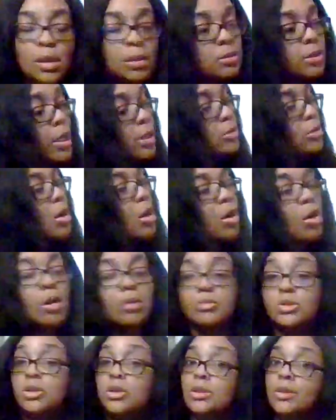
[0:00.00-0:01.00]
Like, no,
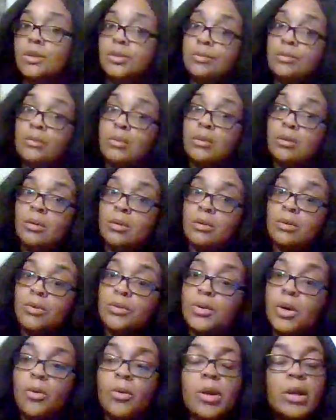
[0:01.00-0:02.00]
I'm good,
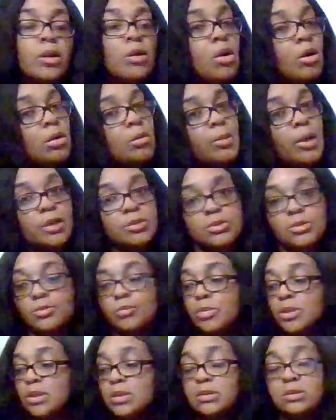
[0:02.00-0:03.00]
you know, and going about your
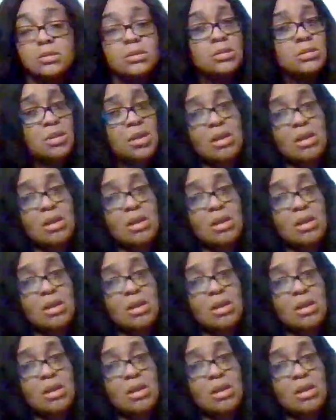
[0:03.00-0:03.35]
business.